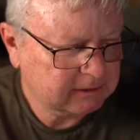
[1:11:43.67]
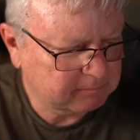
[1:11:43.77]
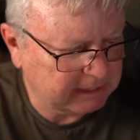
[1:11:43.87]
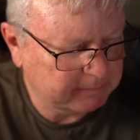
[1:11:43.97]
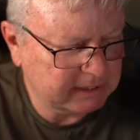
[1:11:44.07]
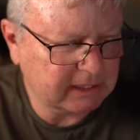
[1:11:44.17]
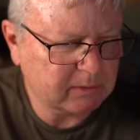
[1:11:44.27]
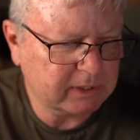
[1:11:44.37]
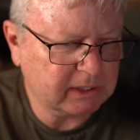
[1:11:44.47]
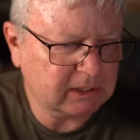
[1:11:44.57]
Maybe they
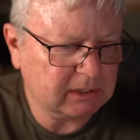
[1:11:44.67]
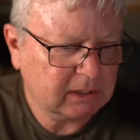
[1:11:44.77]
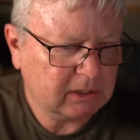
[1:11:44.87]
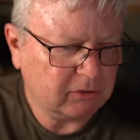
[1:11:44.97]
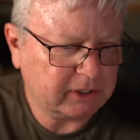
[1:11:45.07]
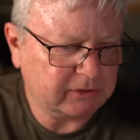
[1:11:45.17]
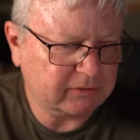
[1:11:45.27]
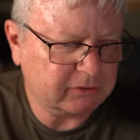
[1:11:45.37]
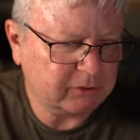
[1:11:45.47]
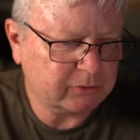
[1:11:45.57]
will. Looking to
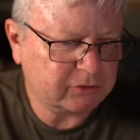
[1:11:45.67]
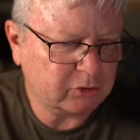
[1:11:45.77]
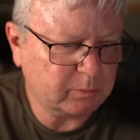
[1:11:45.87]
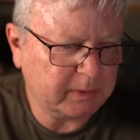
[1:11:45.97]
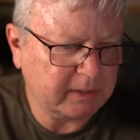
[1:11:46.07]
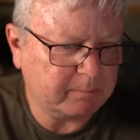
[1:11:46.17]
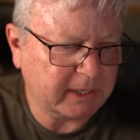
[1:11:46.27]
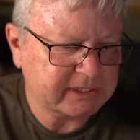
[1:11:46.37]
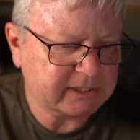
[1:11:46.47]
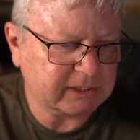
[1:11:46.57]
the new troopy
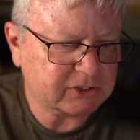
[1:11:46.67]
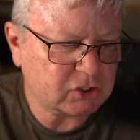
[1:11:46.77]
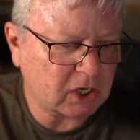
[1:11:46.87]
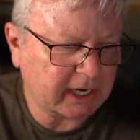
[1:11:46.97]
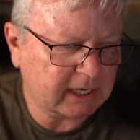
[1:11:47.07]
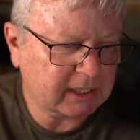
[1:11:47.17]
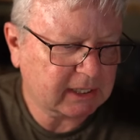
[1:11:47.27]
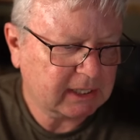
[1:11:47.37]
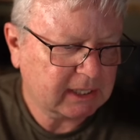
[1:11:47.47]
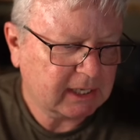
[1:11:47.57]
basic truck,
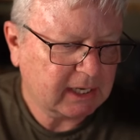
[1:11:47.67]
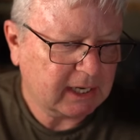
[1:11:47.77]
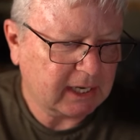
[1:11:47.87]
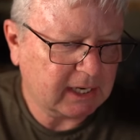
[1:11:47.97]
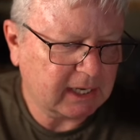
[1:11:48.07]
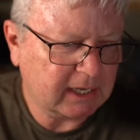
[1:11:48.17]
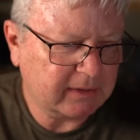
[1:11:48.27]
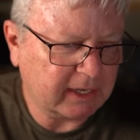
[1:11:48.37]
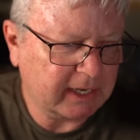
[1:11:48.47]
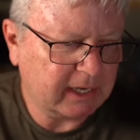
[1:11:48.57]

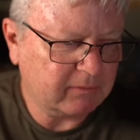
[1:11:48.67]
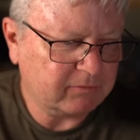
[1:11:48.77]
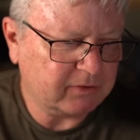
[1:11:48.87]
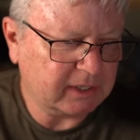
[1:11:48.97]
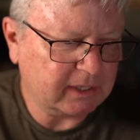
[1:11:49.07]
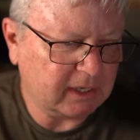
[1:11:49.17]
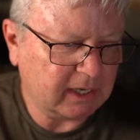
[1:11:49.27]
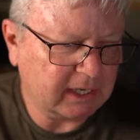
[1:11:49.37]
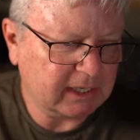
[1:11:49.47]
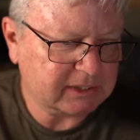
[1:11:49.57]
uh, I M V
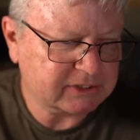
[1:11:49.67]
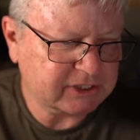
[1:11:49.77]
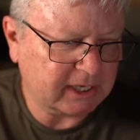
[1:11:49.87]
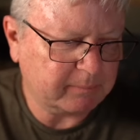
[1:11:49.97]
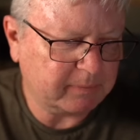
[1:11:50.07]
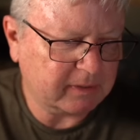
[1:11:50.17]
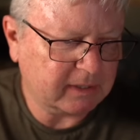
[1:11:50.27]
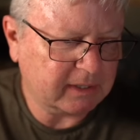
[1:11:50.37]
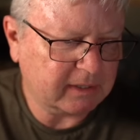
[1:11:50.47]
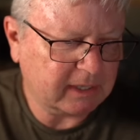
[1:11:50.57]
Hilux Champ, uh,
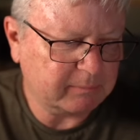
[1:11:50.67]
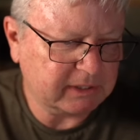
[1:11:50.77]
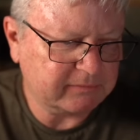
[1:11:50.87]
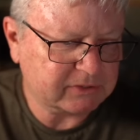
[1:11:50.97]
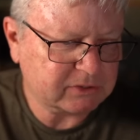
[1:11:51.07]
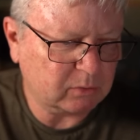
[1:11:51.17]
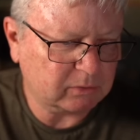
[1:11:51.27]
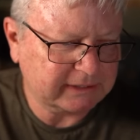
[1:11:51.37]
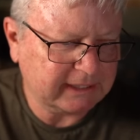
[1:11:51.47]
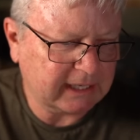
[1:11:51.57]
I believe it's
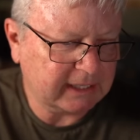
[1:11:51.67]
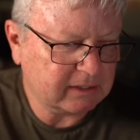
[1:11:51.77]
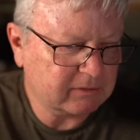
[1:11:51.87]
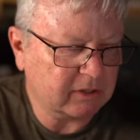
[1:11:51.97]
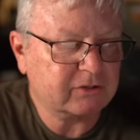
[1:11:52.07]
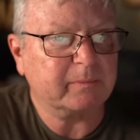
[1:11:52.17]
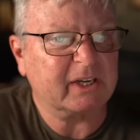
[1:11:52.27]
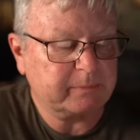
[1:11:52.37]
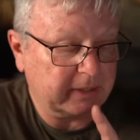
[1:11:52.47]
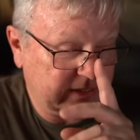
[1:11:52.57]
called. Yeah, I don't know too
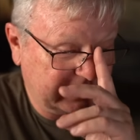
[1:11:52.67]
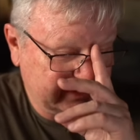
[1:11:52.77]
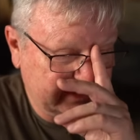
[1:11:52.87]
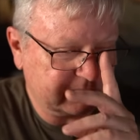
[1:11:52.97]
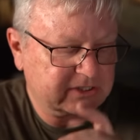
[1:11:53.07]
much about it actually.